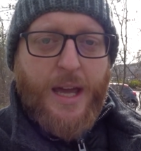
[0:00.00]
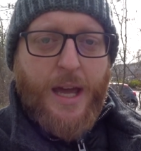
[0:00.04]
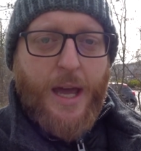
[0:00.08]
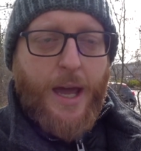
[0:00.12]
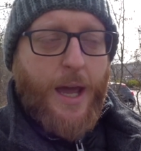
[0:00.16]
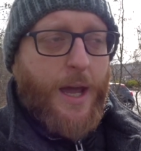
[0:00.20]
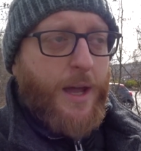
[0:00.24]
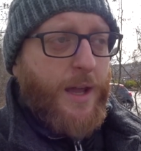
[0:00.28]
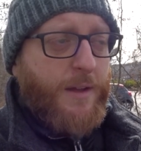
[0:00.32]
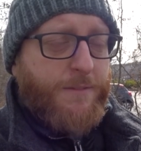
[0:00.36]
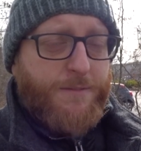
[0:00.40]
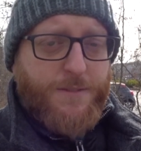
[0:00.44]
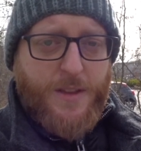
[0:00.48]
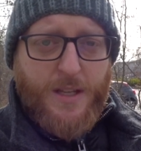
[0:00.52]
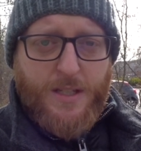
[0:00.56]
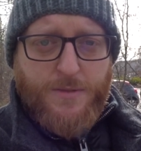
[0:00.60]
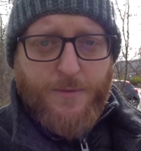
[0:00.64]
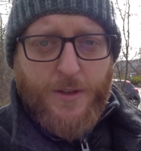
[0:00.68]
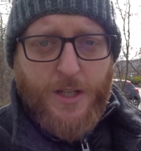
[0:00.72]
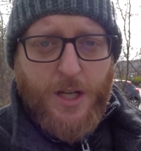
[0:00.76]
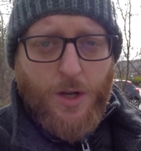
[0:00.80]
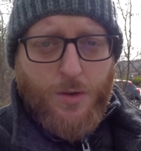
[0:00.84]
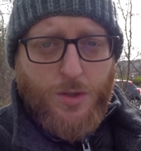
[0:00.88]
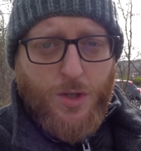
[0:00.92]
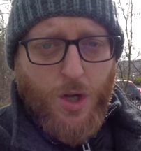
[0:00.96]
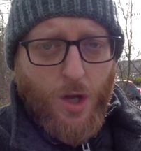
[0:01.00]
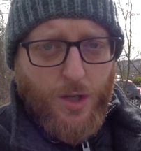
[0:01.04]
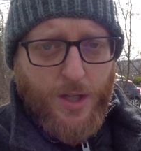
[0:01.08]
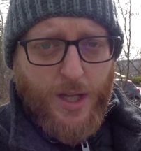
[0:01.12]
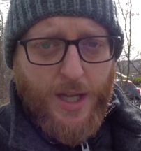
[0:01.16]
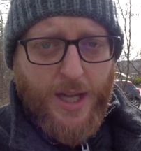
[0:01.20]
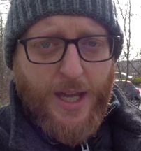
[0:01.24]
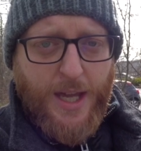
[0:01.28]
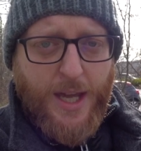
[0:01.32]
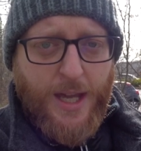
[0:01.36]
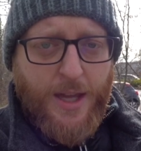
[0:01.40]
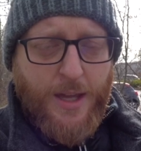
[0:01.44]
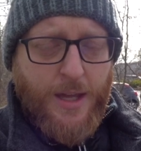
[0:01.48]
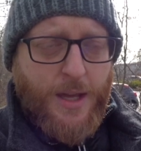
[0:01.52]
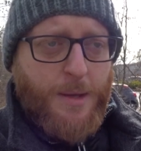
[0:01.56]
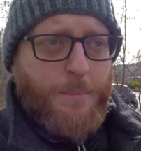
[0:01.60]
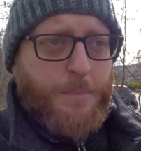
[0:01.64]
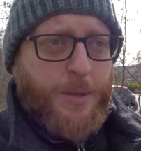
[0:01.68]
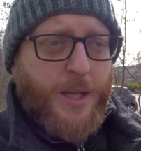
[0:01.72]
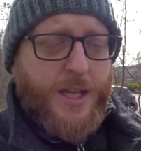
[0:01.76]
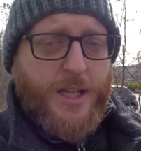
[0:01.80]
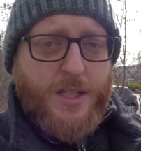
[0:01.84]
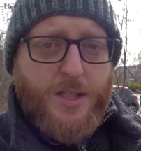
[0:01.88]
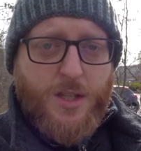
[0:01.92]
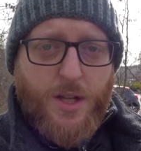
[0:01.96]
Uh, if this video's got you here,
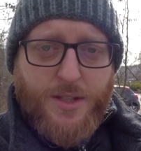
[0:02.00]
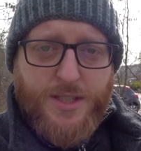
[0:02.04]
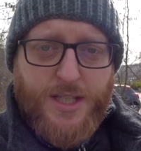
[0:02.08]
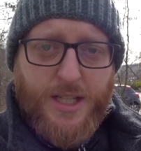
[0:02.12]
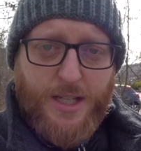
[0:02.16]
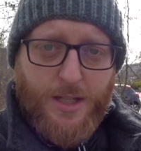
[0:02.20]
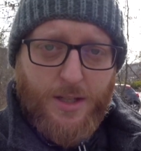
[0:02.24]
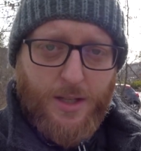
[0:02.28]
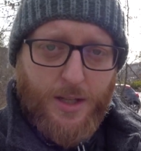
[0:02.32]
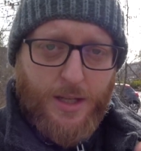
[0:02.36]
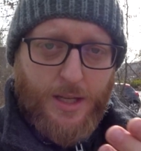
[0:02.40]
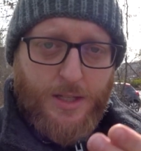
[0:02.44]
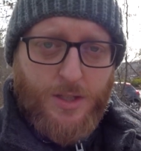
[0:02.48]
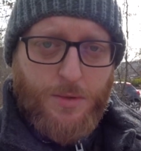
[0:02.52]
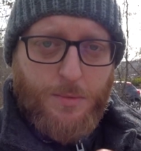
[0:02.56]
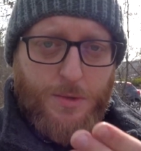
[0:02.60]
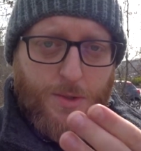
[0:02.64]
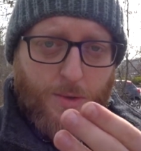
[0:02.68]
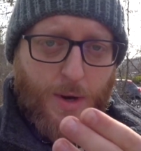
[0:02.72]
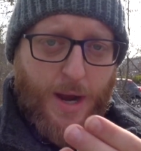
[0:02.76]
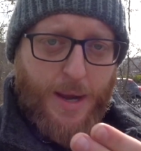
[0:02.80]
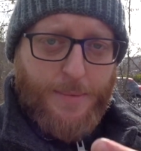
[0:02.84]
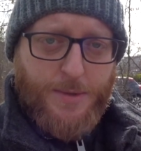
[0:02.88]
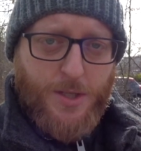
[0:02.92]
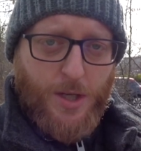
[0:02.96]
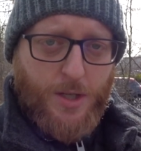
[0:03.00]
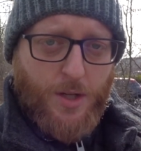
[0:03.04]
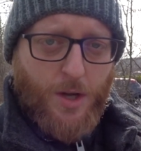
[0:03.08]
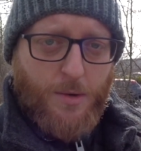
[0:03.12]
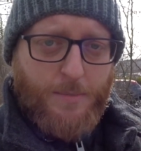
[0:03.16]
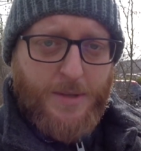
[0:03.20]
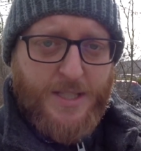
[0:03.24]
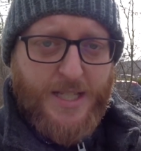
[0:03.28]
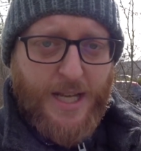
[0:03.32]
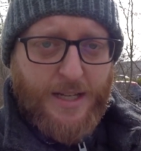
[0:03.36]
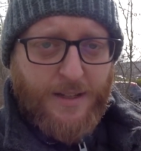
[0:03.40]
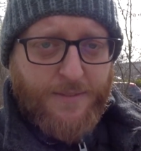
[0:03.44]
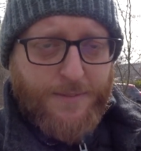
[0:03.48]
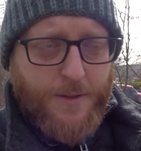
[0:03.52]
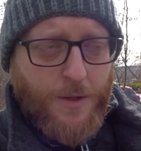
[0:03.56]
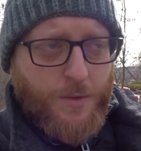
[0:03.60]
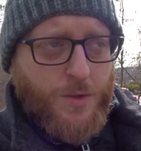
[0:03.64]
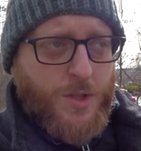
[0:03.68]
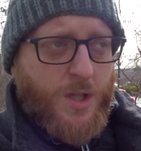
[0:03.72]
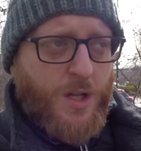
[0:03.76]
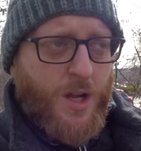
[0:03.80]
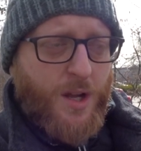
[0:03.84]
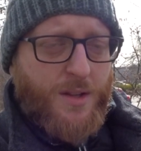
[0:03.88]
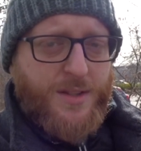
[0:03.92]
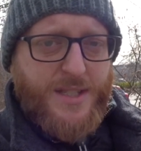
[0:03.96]
please consider clicking subscribe so you don't miss any
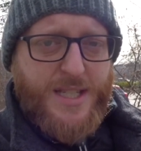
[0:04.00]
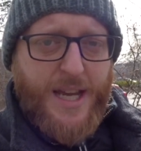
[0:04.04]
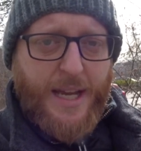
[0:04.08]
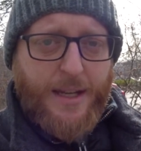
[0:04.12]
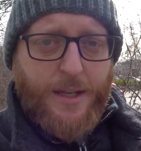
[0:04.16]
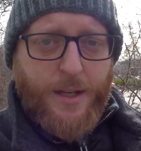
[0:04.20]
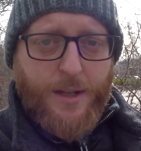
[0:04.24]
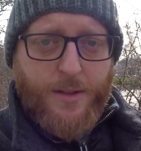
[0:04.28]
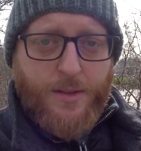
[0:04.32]
future content.